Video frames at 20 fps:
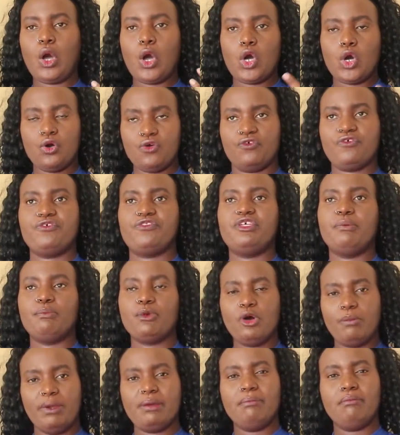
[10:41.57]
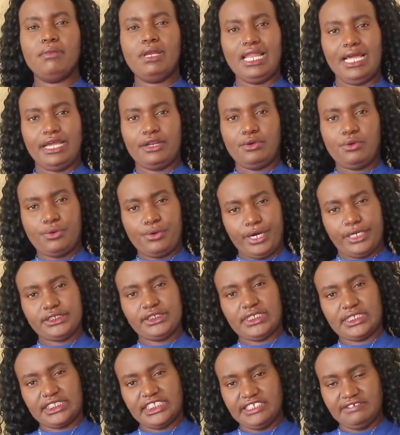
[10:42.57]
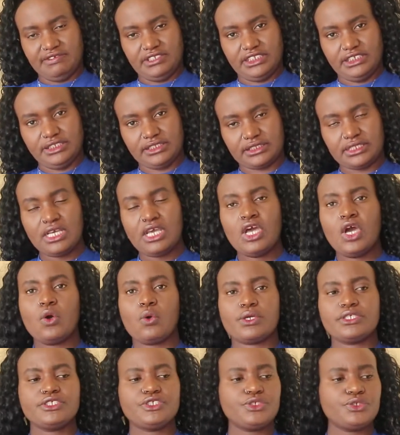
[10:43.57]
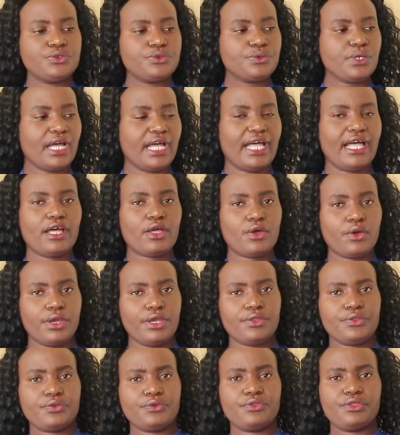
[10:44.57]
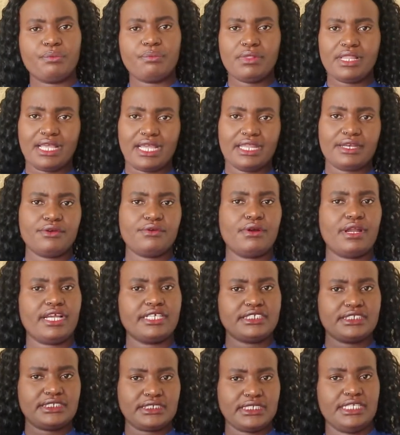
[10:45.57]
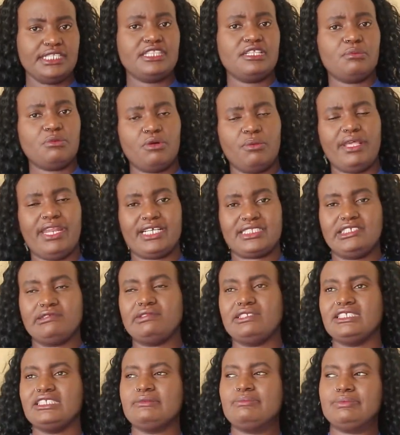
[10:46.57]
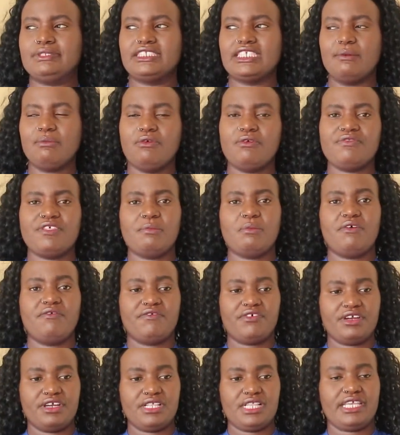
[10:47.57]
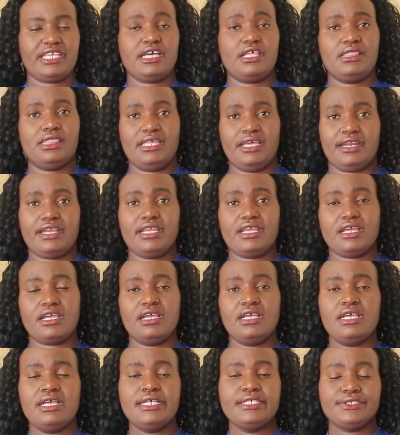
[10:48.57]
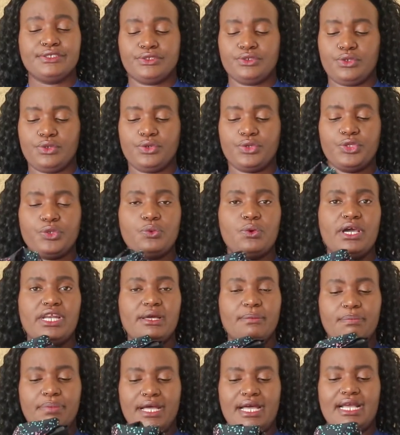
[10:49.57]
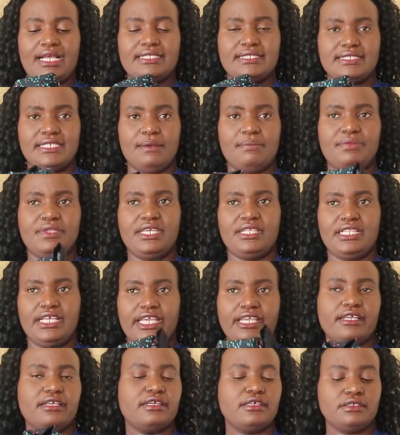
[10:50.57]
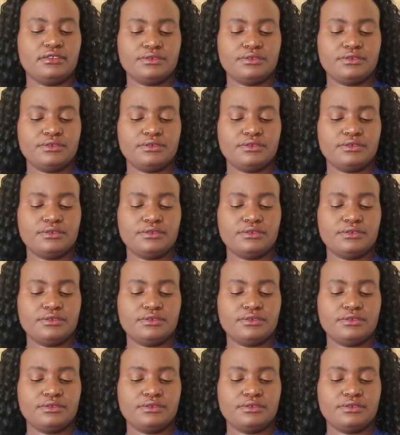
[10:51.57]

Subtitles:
off the moment blood rush activities. Once you are going through the blood rush in the moment activities, some of them are very like athletic, so you want to pack something like